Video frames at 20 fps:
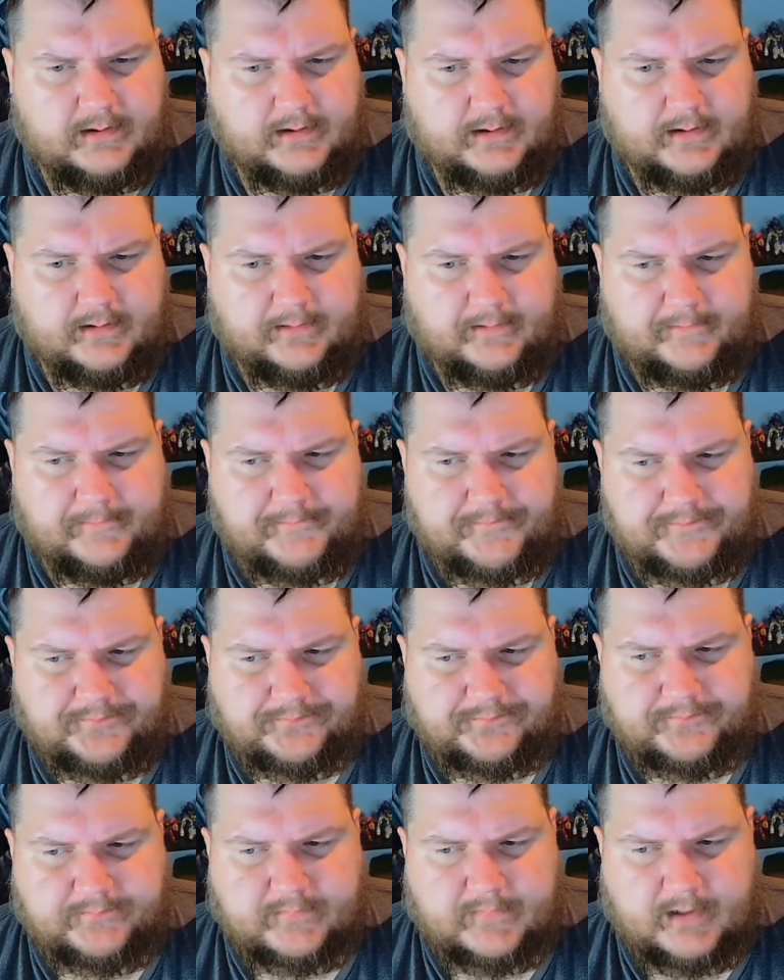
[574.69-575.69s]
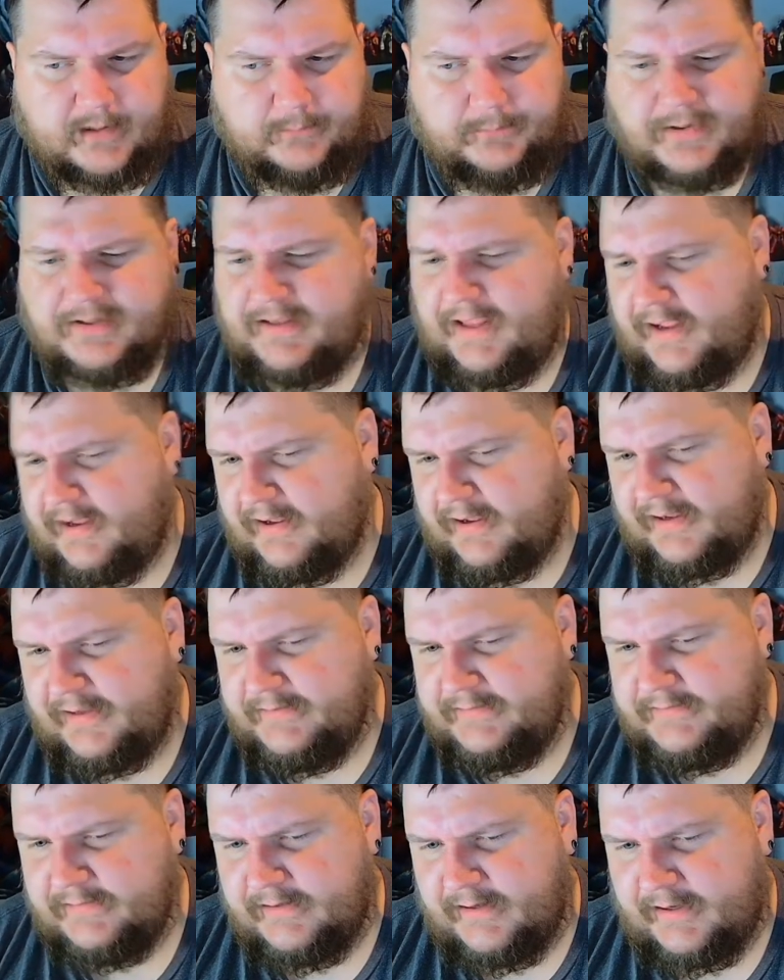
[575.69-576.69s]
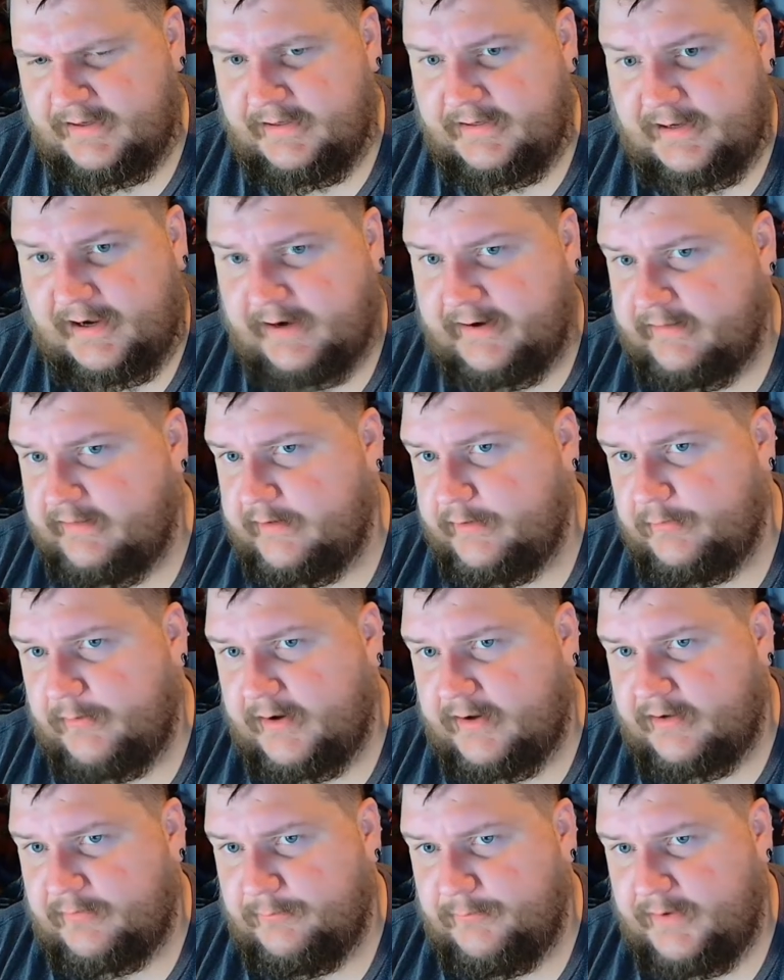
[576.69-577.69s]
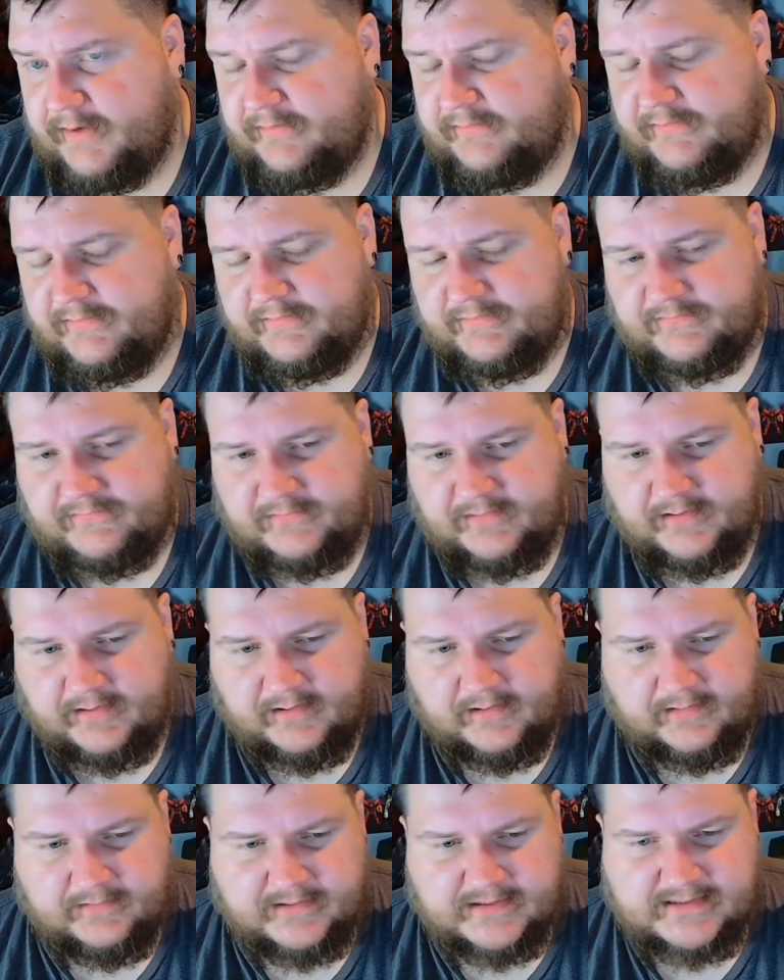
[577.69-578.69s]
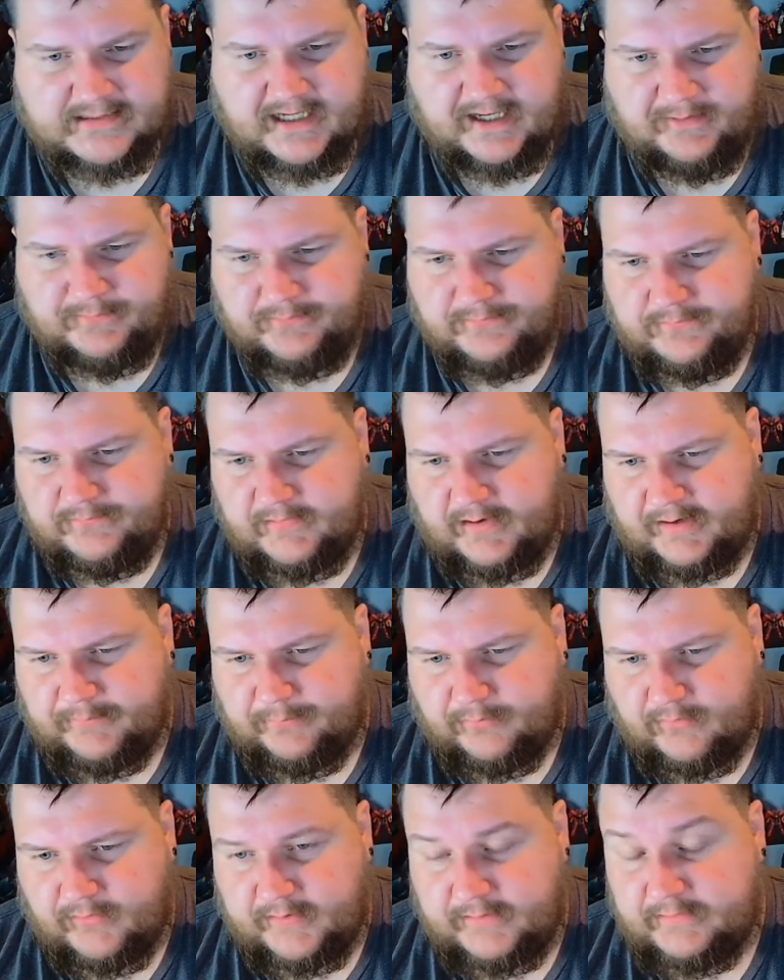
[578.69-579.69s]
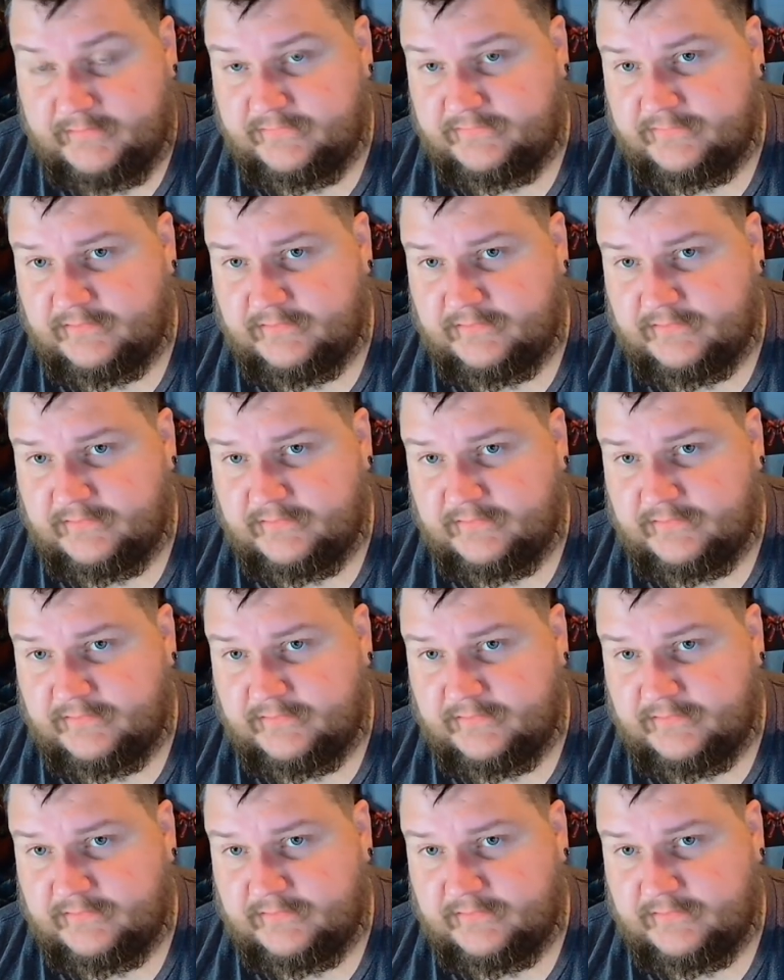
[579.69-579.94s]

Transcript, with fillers: Um, but yeah, I, I highly recommend it. Uh, this game, I played